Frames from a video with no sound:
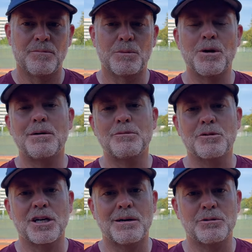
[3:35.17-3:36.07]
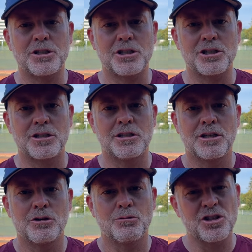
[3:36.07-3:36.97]
The problem with competition
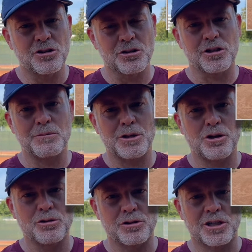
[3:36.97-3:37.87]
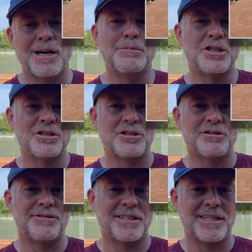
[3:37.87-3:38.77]
when you're a little bit older. Competition
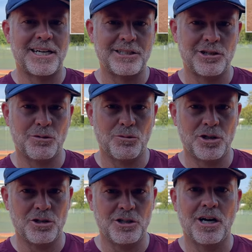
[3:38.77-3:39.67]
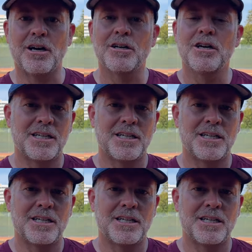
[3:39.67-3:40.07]
is fantastic when you're young.